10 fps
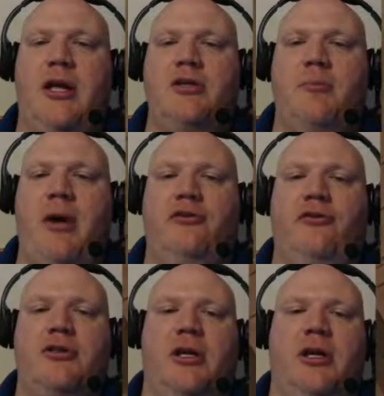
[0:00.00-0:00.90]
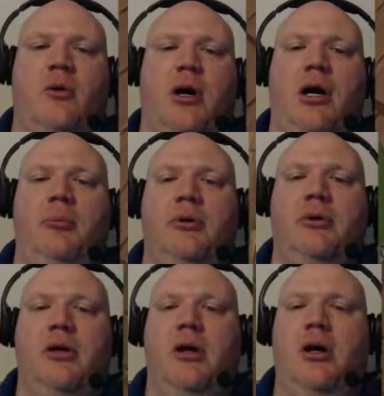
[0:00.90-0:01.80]
that is about as far as I can go up
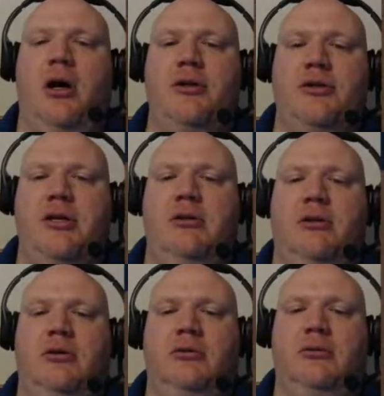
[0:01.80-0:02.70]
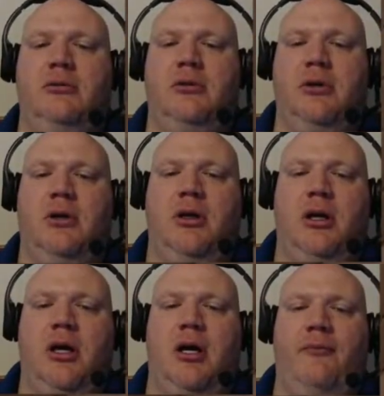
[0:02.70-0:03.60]
until,
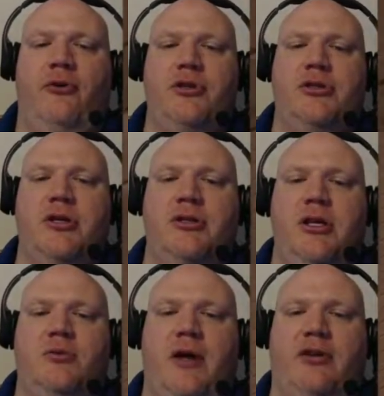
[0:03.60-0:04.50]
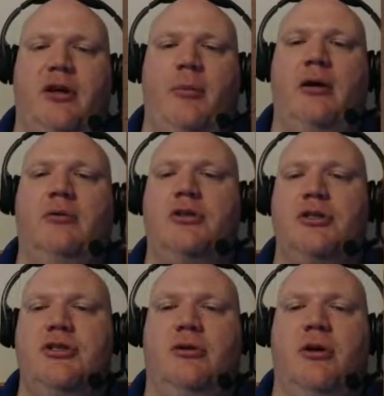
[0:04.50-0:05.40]
for instance, these will have to come out because
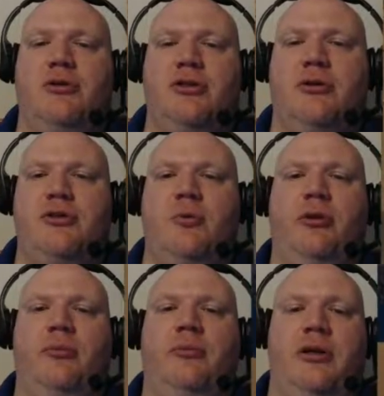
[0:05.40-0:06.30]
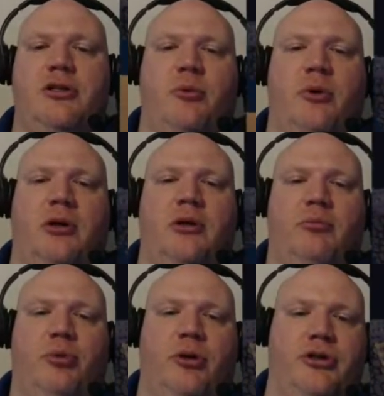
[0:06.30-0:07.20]
this encroaches on this room at this point.
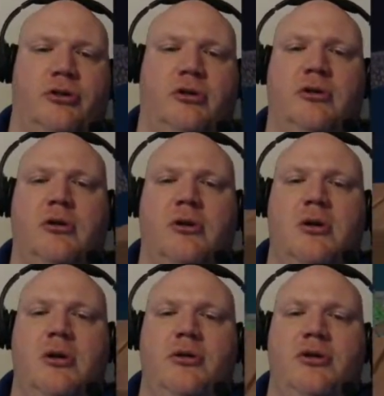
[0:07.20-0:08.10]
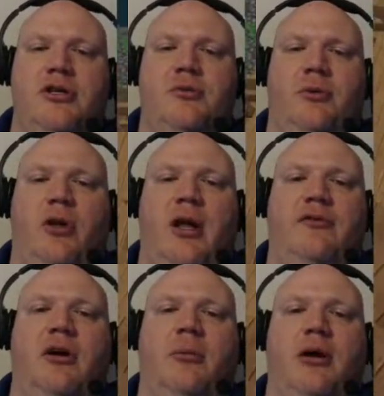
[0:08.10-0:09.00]
Pretty sure this one will have
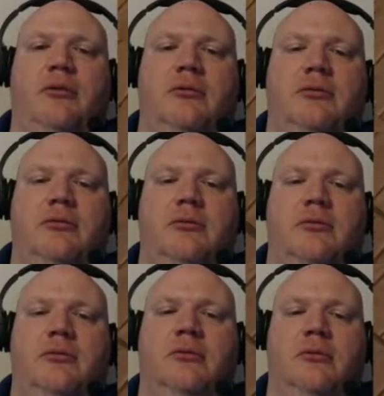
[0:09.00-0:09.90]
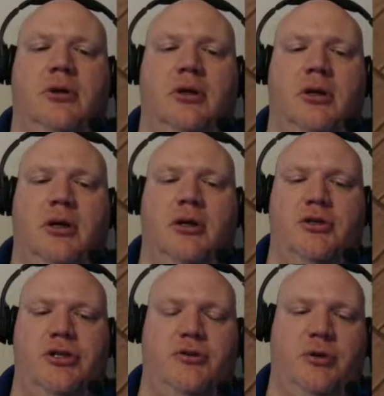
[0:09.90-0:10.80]
to come out
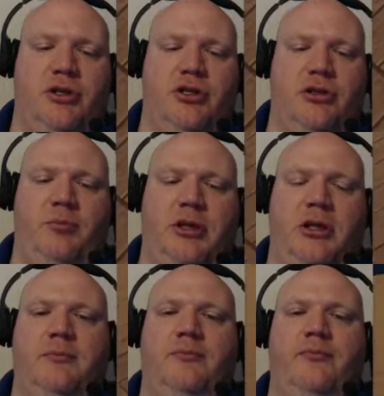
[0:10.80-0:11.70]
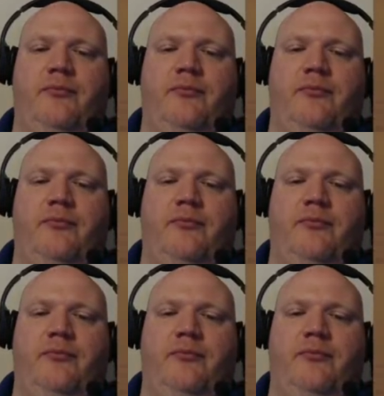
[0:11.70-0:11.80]
because this really should be,